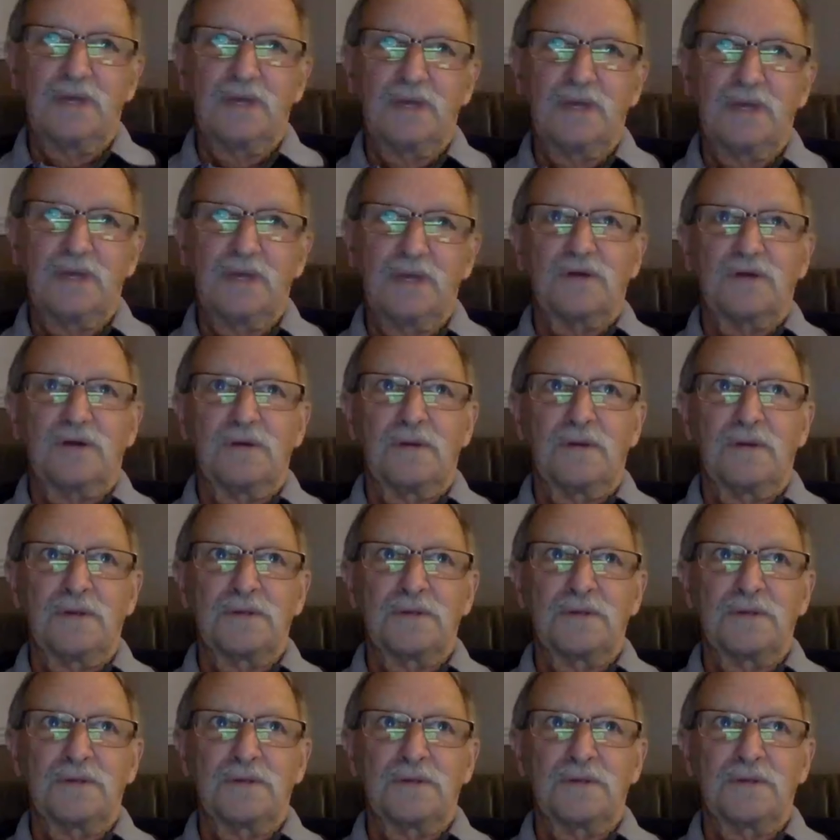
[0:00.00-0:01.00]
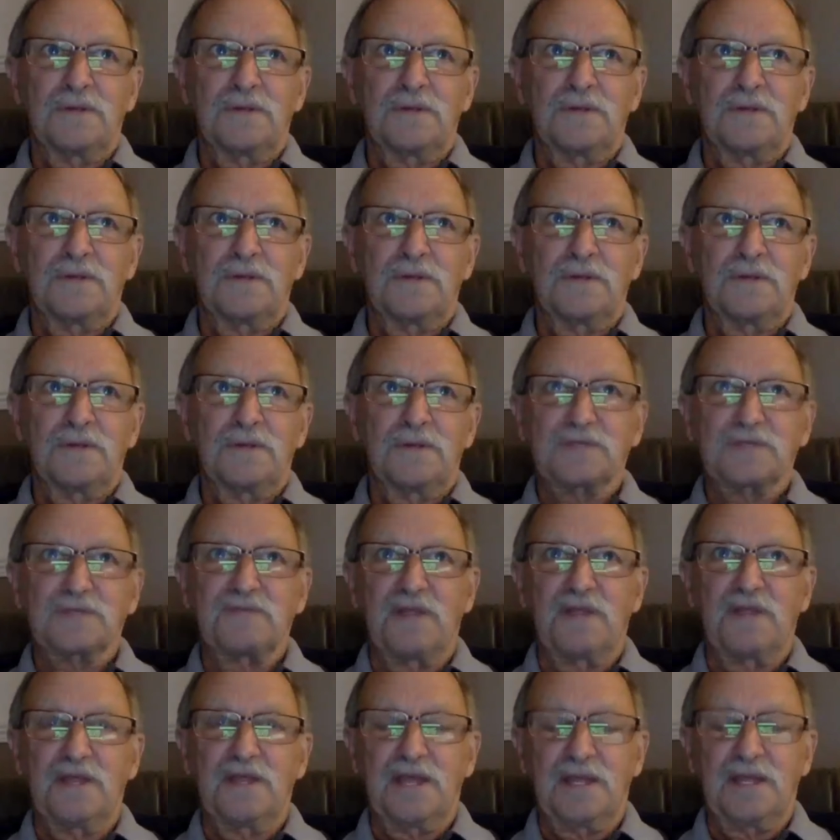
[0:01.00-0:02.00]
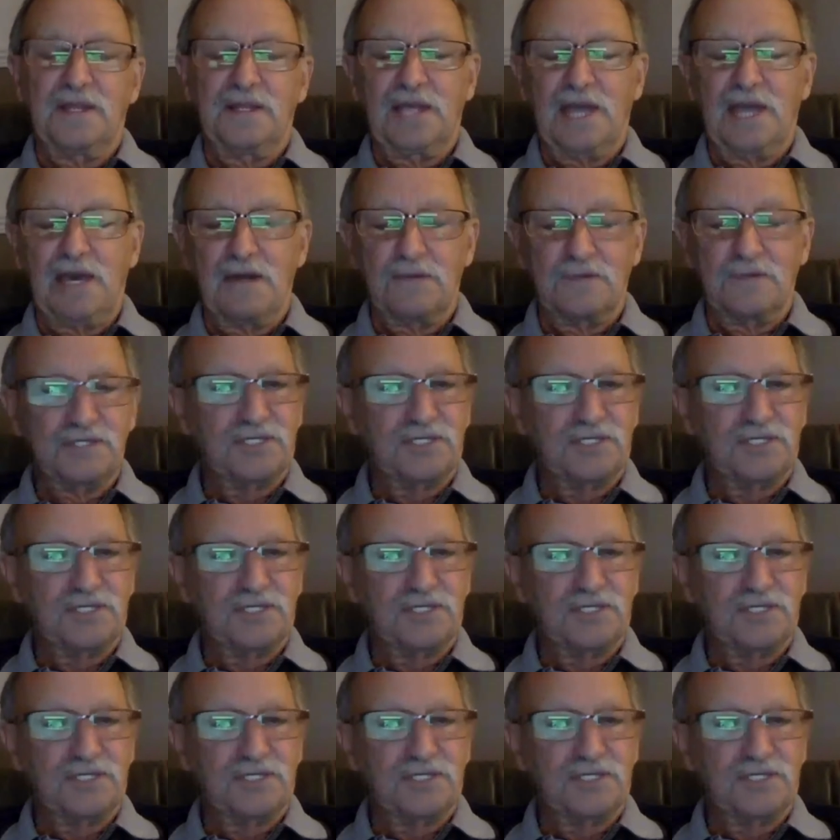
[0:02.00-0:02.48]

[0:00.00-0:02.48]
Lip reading: Conron Straight at Bathurst. It was fairly getting going.